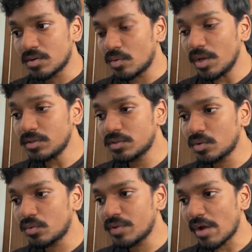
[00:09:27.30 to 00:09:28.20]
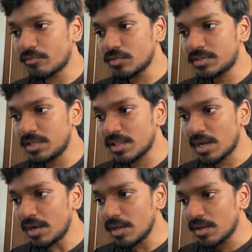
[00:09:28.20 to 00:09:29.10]
okay so we have to see
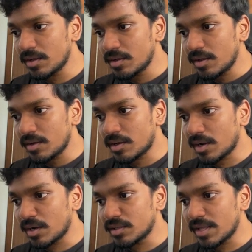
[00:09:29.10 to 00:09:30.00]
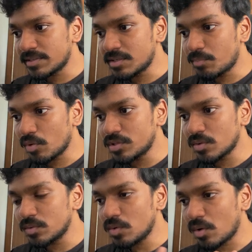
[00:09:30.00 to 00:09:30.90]
that and the exit points
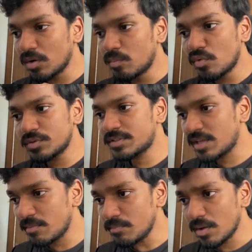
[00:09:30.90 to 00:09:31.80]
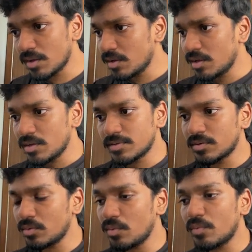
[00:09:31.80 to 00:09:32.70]
also almost same
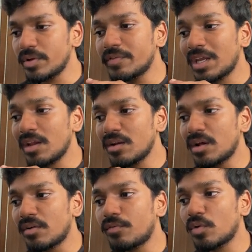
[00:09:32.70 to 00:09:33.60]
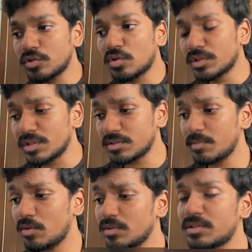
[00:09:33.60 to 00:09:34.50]
so we, we can uh, focus on this
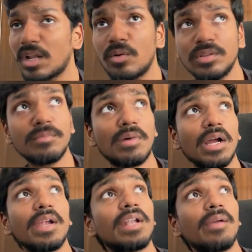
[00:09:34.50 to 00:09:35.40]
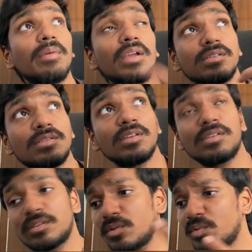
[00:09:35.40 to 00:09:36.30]
because now the market timing is this
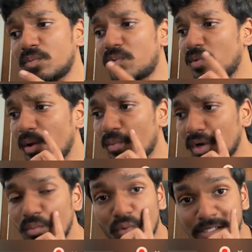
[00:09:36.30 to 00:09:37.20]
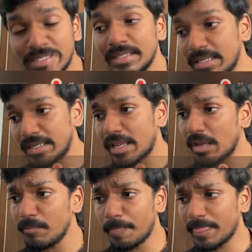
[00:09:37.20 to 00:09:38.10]
so today only one signal
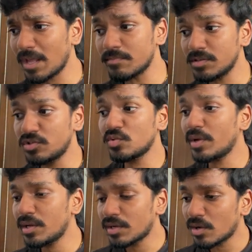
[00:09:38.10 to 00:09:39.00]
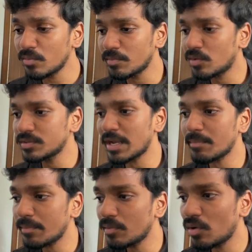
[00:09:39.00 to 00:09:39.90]
came i'm just showing it now because i'm,
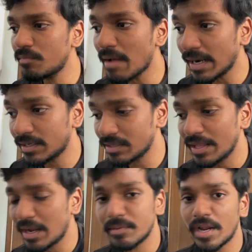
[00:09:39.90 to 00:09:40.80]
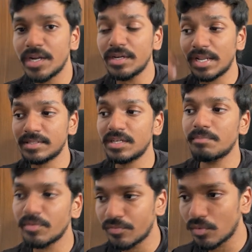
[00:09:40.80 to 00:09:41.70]
I'm not back like I, I didn't test it
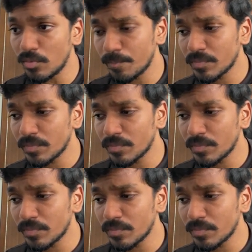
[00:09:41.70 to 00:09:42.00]
before